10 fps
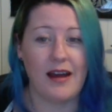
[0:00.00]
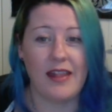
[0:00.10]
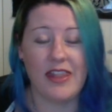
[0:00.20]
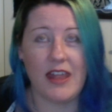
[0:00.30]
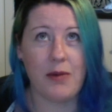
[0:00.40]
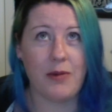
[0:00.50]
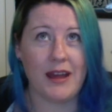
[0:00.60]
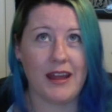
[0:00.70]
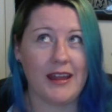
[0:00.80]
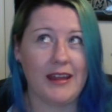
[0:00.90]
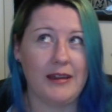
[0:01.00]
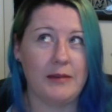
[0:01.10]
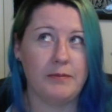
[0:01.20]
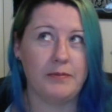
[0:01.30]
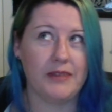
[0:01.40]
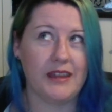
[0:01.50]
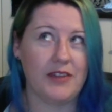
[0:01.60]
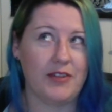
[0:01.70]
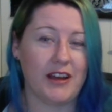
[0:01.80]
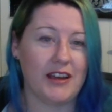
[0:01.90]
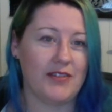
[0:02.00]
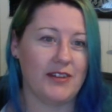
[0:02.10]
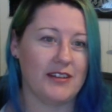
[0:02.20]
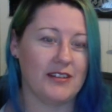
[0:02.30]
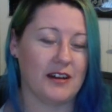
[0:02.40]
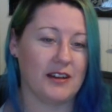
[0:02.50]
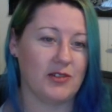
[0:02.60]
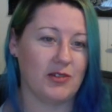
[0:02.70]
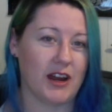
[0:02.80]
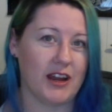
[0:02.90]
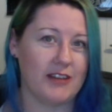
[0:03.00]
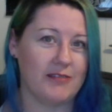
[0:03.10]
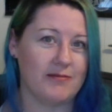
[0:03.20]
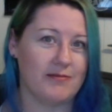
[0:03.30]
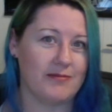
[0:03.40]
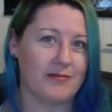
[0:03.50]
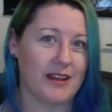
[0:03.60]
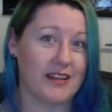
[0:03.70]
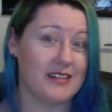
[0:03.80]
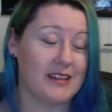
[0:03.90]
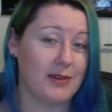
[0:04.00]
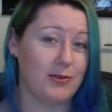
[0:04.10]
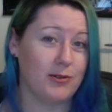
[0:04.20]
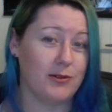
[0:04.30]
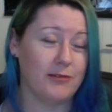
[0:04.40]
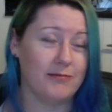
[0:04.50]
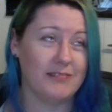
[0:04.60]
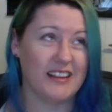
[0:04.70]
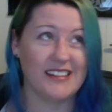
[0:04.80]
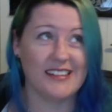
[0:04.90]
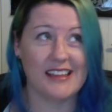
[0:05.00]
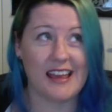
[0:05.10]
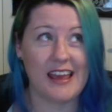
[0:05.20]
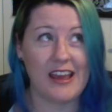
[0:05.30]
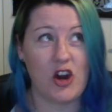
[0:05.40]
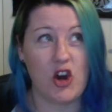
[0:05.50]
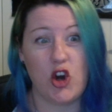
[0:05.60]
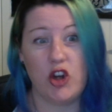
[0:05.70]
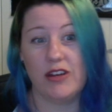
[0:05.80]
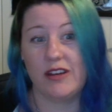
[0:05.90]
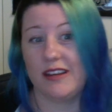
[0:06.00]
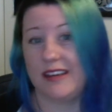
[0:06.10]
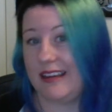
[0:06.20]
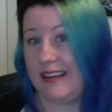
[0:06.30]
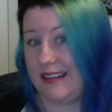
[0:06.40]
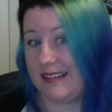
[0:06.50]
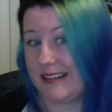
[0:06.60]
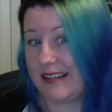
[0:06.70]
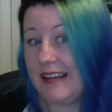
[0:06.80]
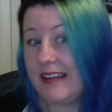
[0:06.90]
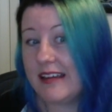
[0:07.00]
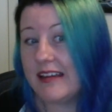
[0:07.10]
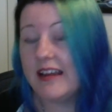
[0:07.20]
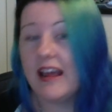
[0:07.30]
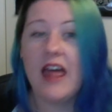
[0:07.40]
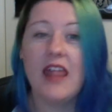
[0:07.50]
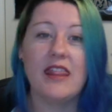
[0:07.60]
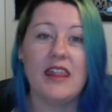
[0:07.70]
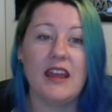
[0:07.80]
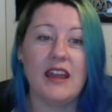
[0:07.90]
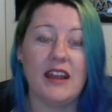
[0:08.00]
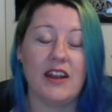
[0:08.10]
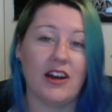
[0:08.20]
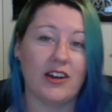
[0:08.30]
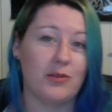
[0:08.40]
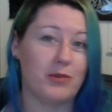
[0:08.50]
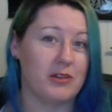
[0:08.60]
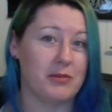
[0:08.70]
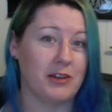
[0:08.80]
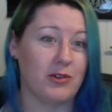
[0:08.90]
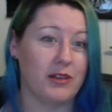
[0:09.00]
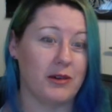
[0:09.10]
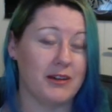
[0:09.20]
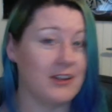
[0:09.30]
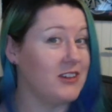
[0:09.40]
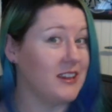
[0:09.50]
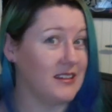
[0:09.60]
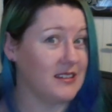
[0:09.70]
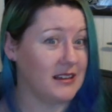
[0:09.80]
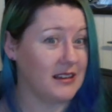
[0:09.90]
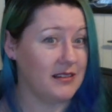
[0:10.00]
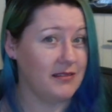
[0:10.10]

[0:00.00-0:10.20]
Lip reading: That way, if I ever decide to write a sequel, let's say on Kingsley, then I could possibly call that one Queenzilla.